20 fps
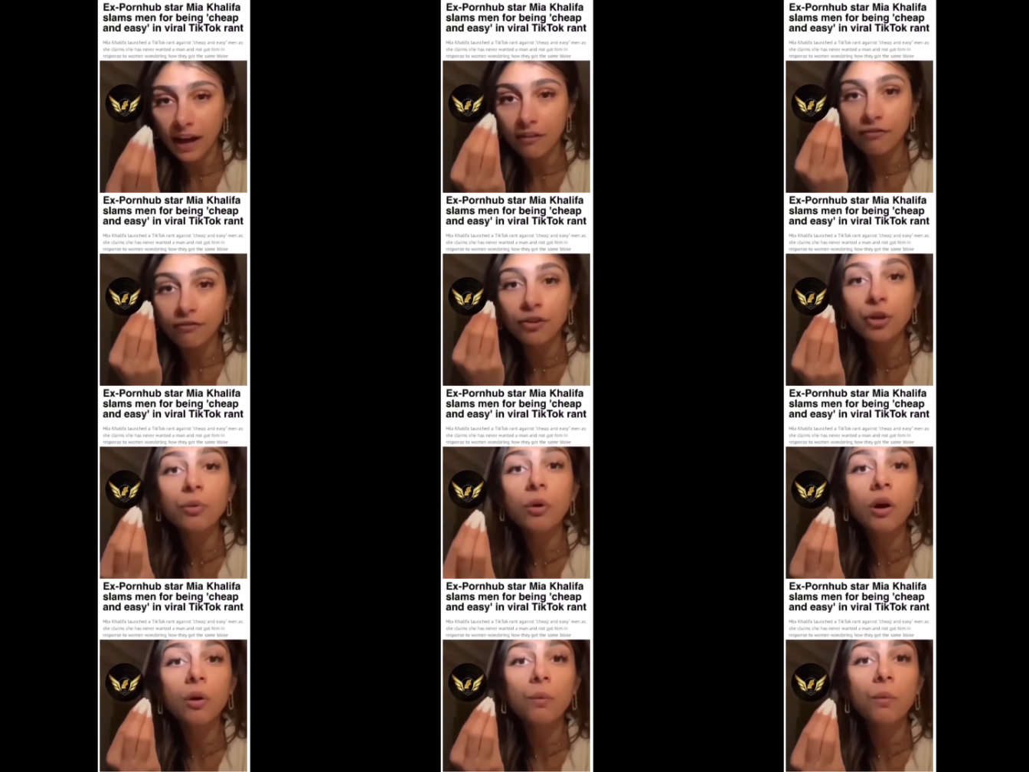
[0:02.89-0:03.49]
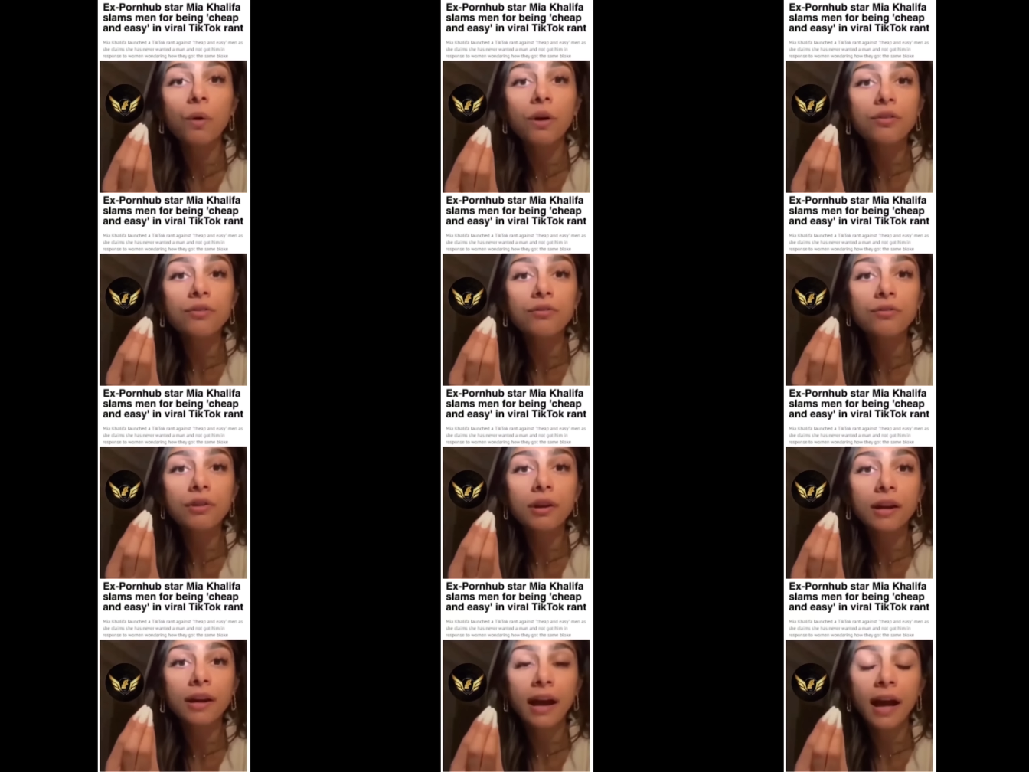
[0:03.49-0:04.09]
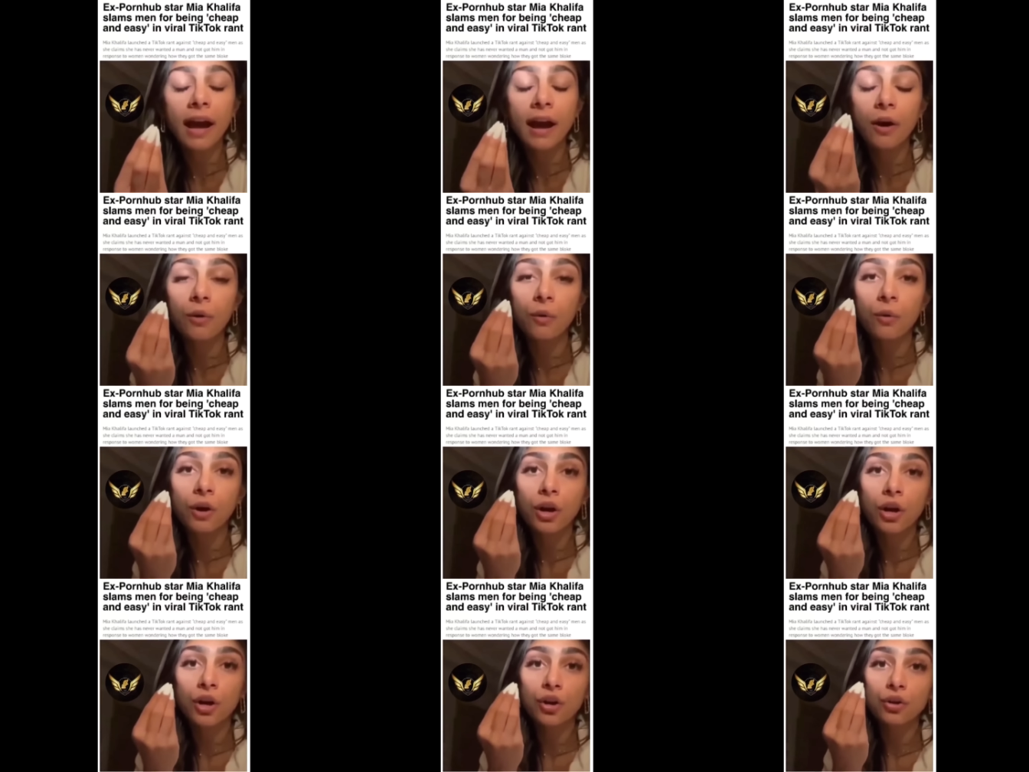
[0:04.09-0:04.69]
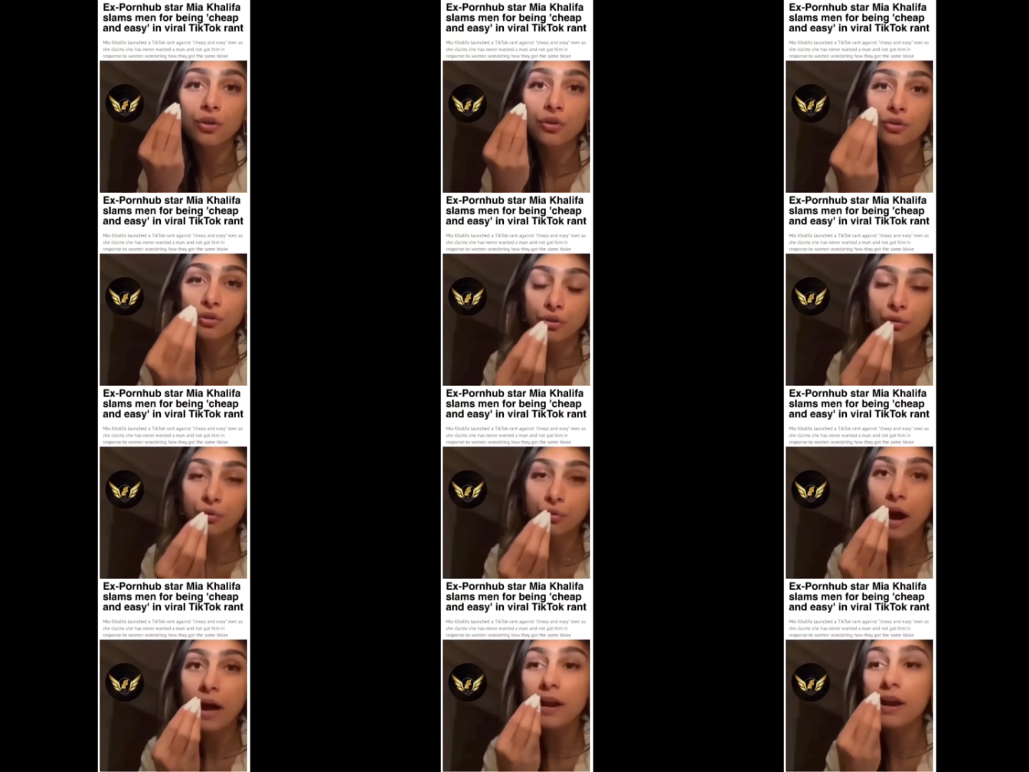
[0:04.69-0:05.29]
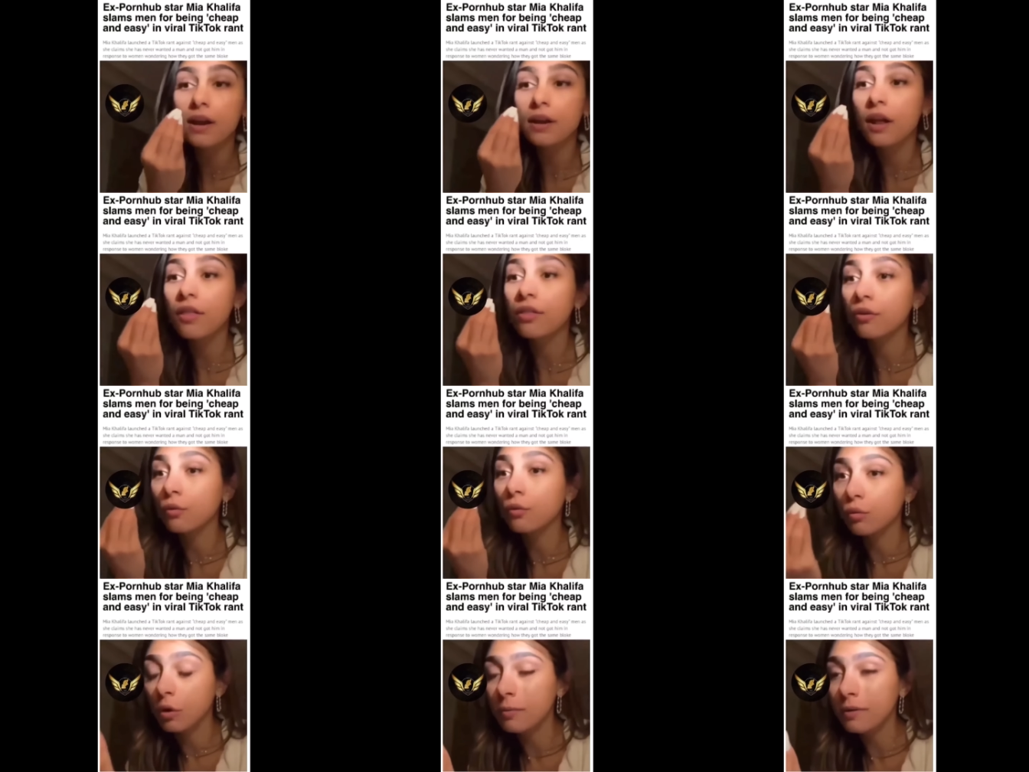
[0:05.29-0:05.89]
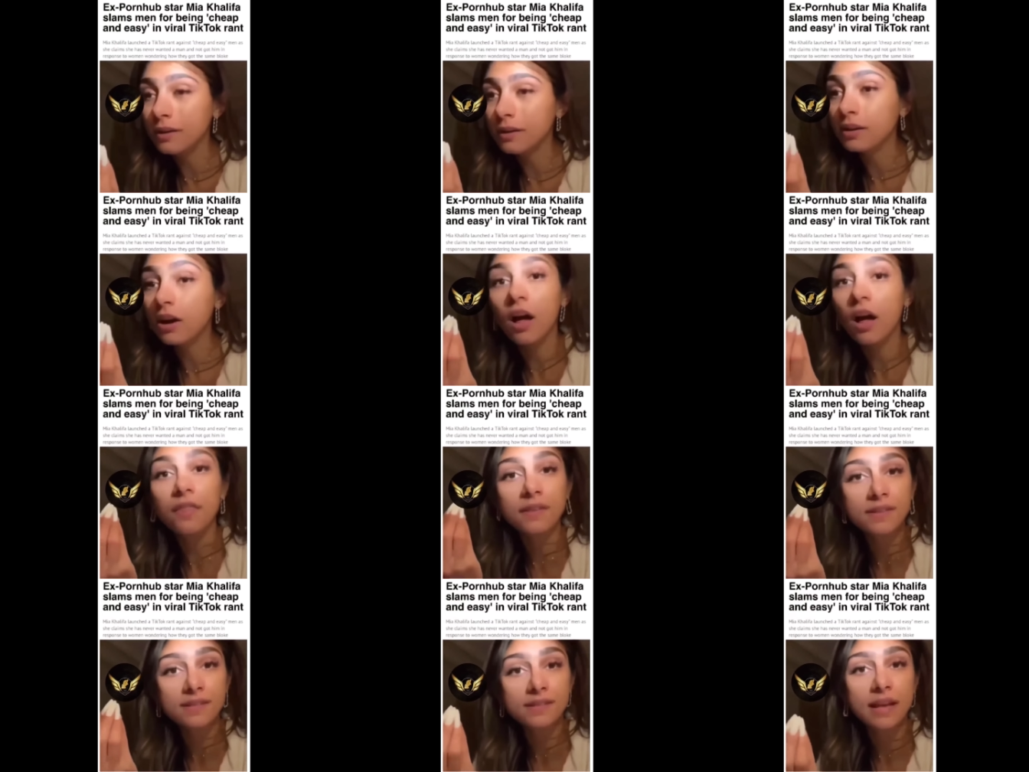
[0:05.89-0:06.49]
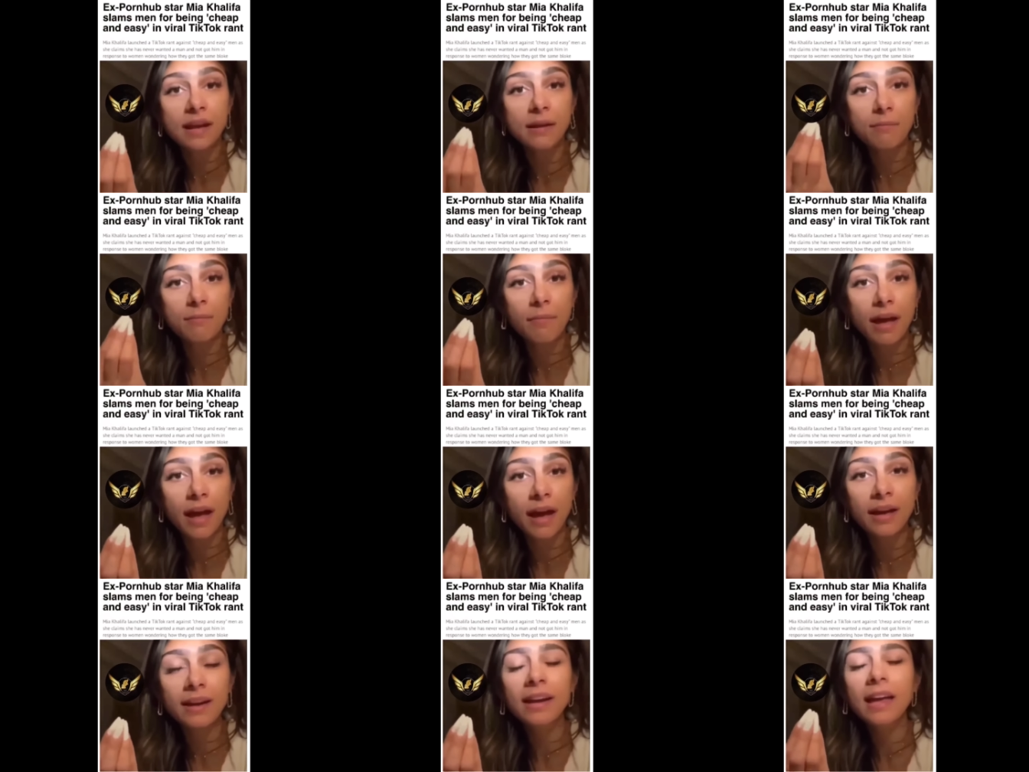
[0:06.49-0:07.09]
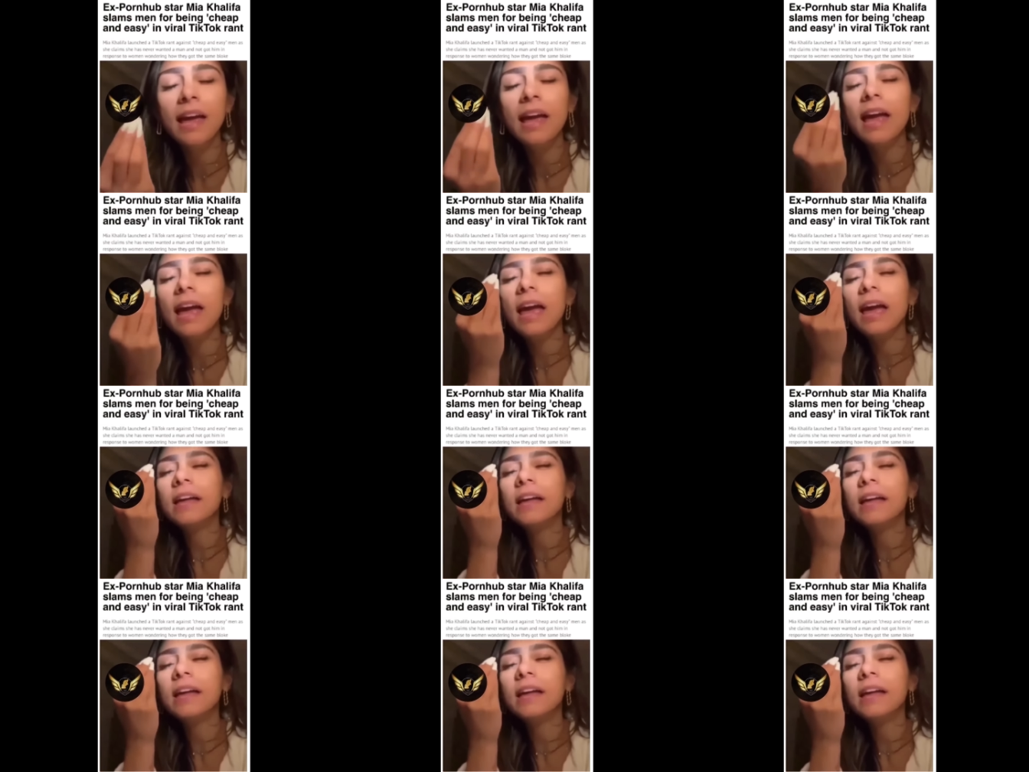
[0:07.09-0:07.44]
If you are wondering how you and another woman got the same man,